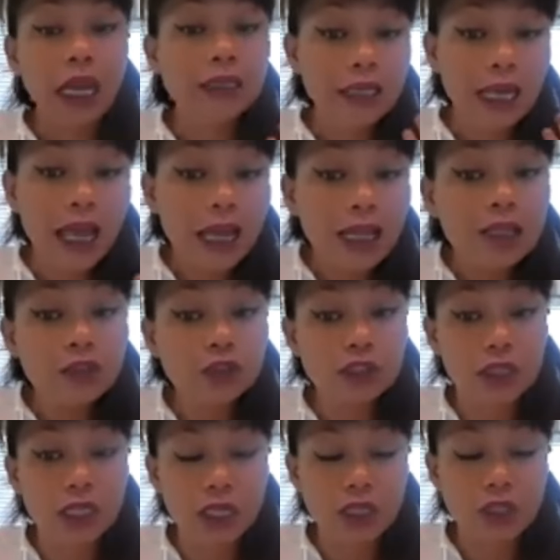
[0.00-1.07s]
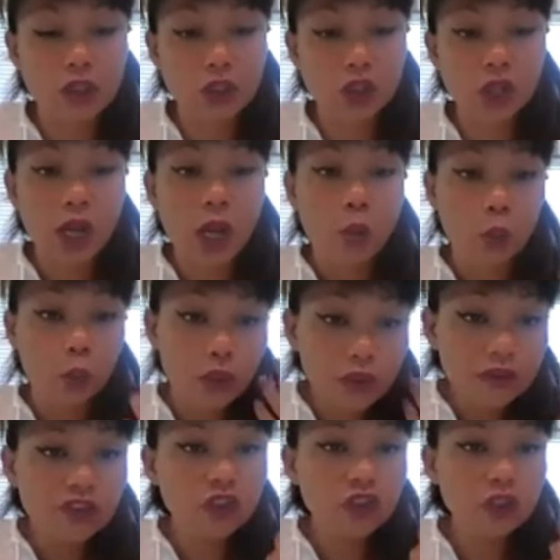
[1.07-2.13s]
at early stage,
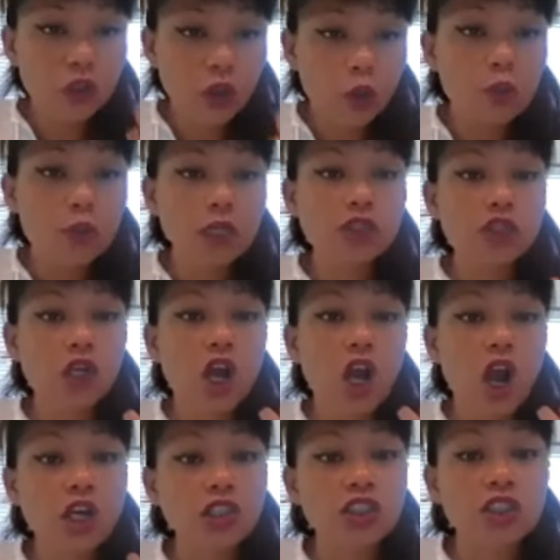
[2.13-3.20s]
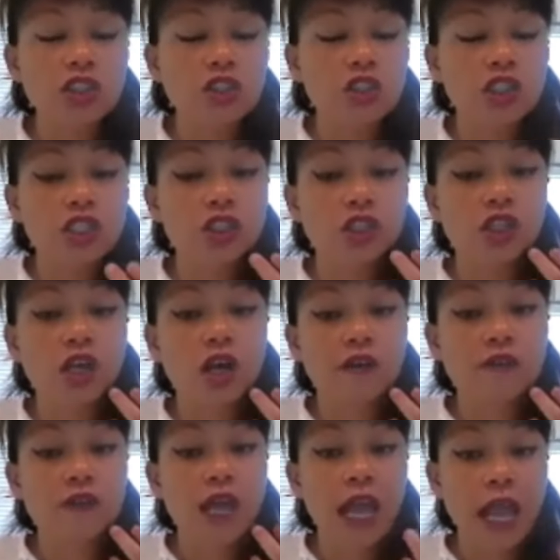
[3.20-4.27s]
with so much concentration
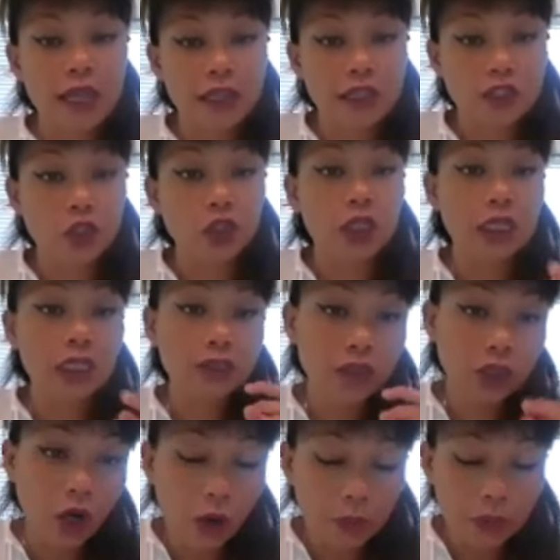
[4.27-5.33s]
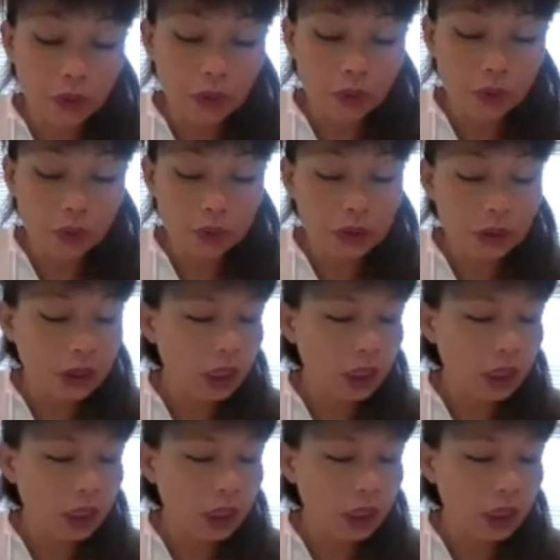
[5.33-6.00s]
of energy in Scorpio,